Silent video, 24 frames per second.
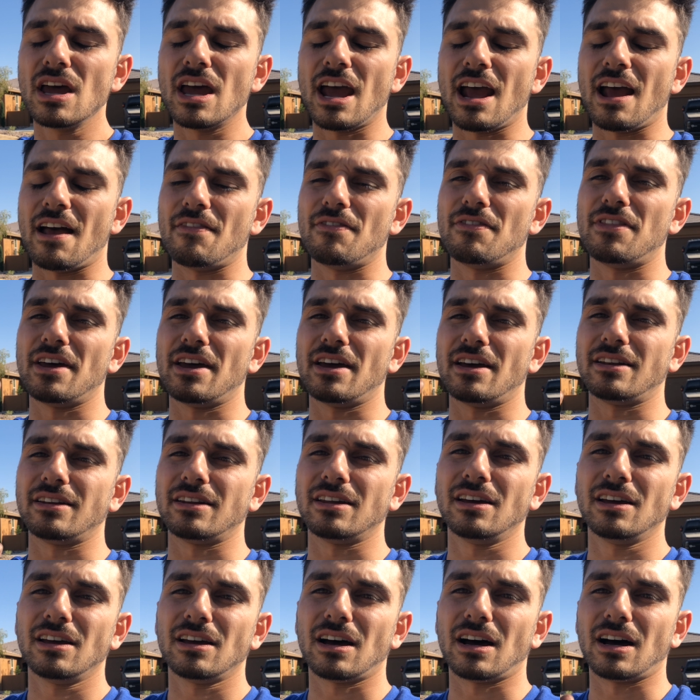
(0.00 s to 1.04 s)
and then
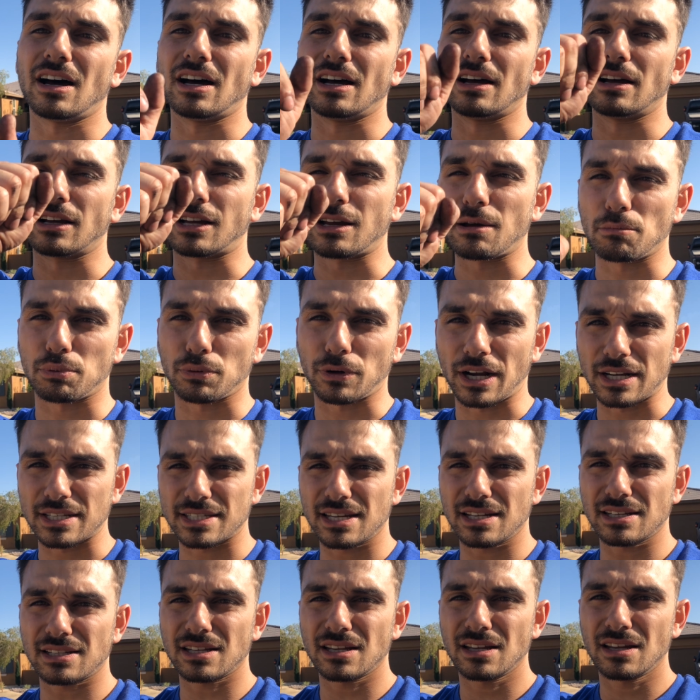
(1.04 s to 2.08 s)
compress
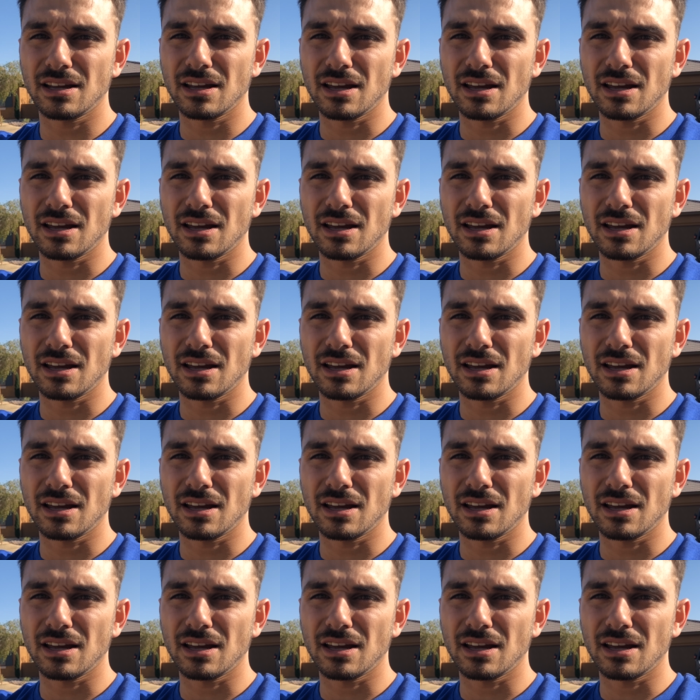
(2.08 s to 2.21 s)
it,